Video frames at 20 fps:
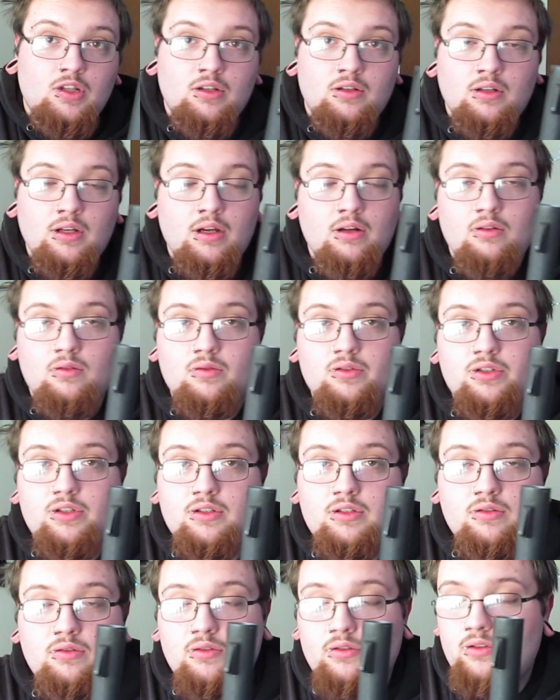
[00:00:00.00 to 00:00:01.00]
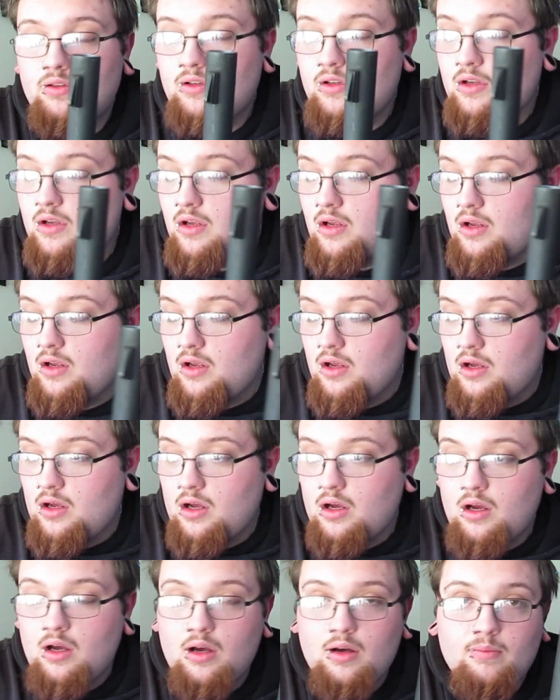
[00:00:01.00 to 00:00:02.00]
I don't know what she's doing.
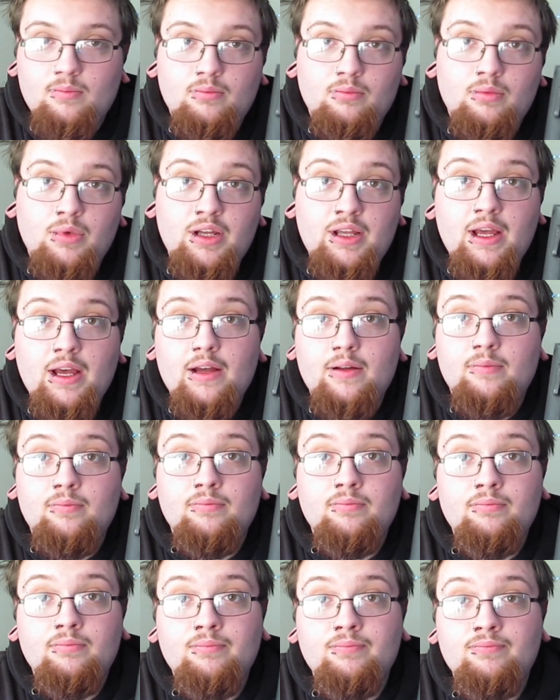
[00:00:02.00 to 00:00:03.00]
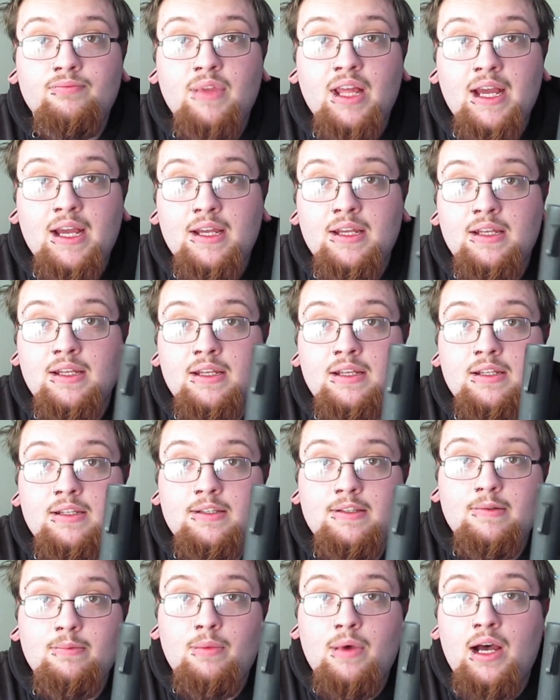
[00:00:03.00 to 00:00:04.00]
But yeah, that
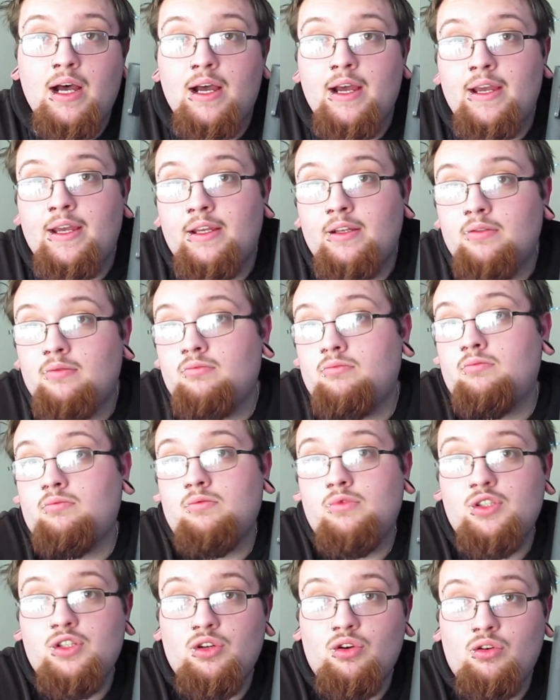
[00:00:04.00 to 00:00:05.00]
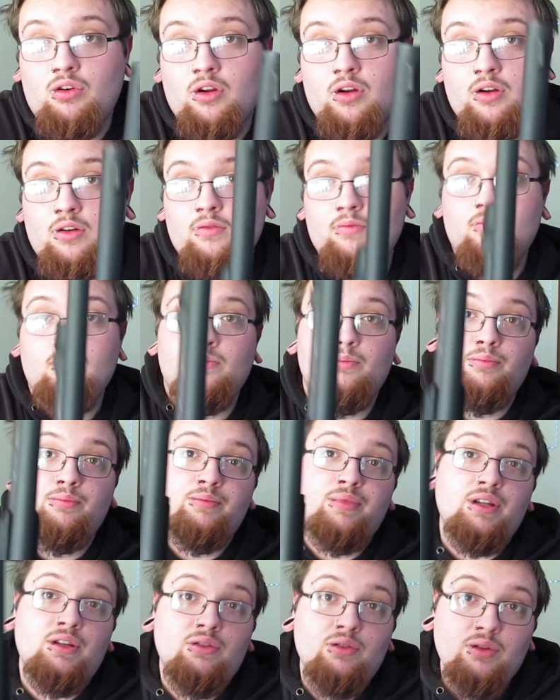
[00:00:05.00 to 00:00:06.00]
is my Stoeger
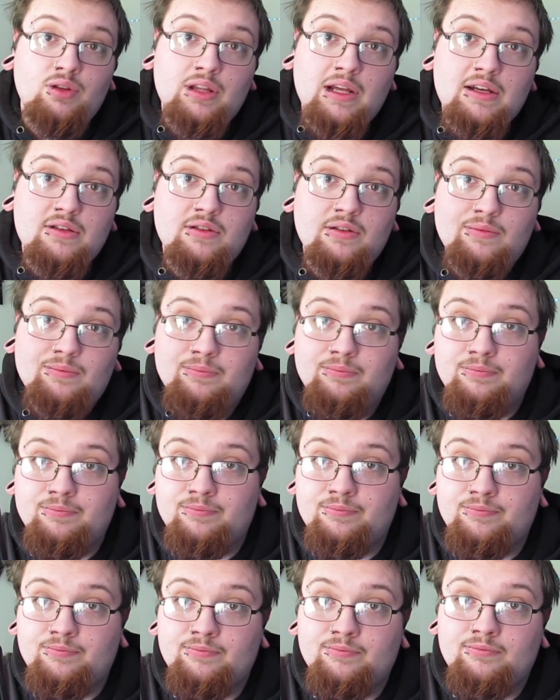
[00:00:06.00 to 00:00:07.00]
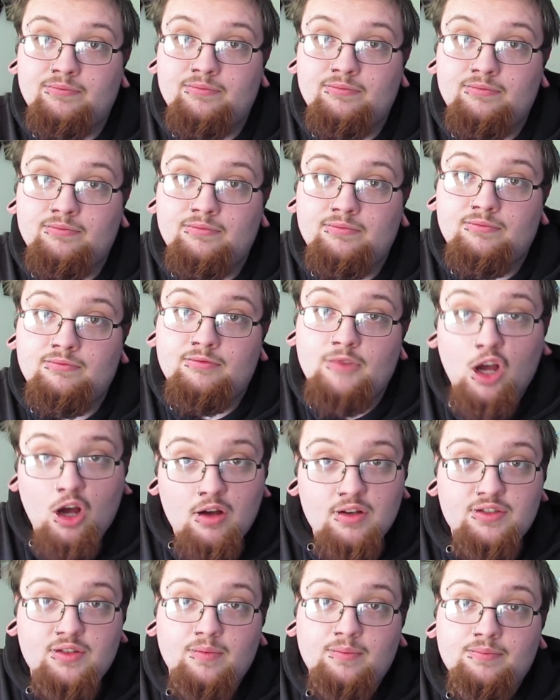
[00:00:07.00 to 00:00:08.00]
P3000.
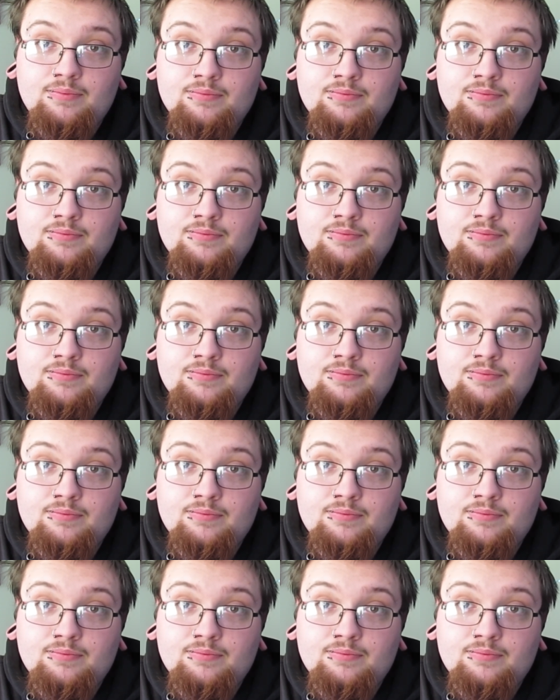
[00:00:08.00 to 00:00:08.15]
Awesome.